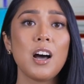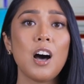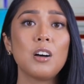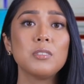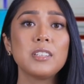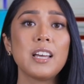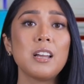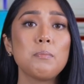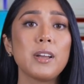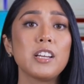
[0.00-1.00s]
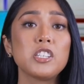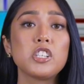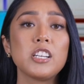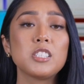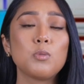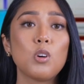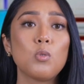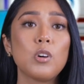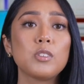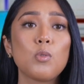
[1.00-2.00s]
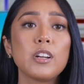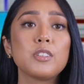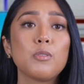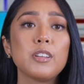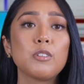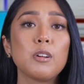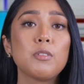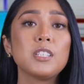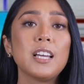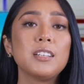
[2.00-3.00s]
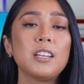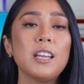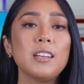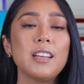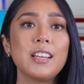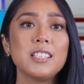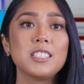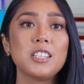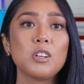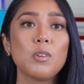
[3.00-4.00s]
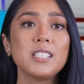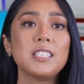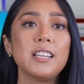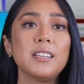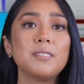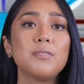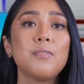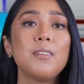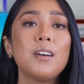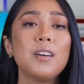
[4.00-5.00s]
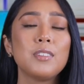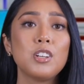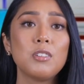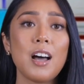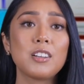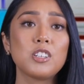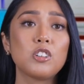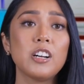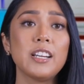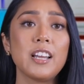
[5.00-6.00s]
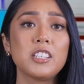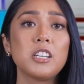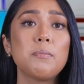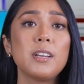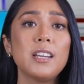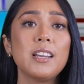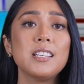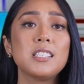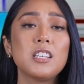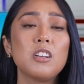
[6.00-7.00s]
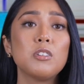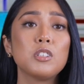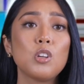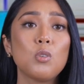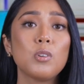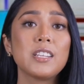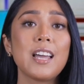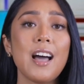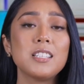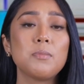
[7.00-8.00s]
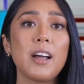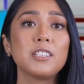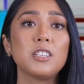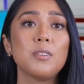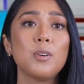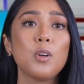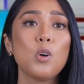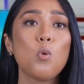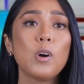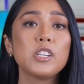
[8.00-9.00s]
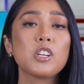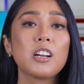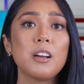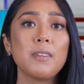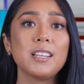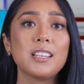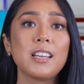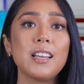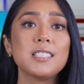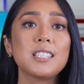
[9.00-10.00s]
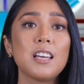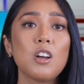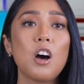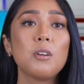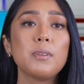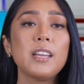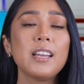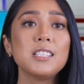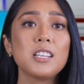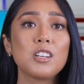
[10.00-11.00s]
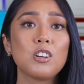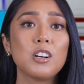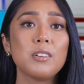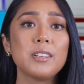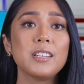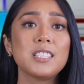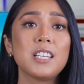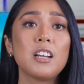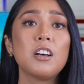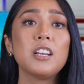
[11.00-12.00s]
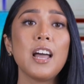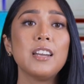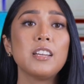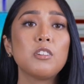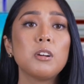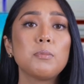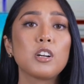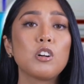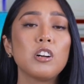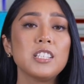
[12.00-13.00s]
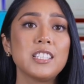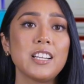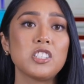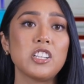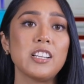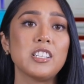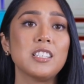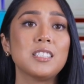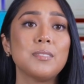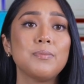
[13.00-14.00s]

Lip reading: Omni managed a small 1.33% gain against the USD. The lack of trading activity is another noteworthy aspect. CoinCheckup indicates that Omni isn't currently listed on any cryptocurrency exchanges.